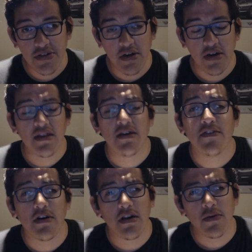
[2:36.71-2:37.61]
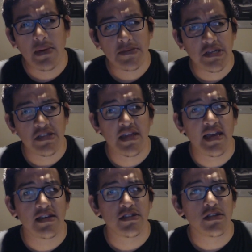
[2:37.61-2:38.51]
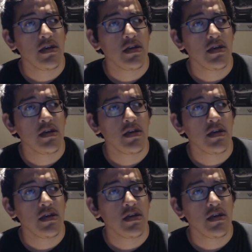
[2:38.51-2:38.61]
on a website that has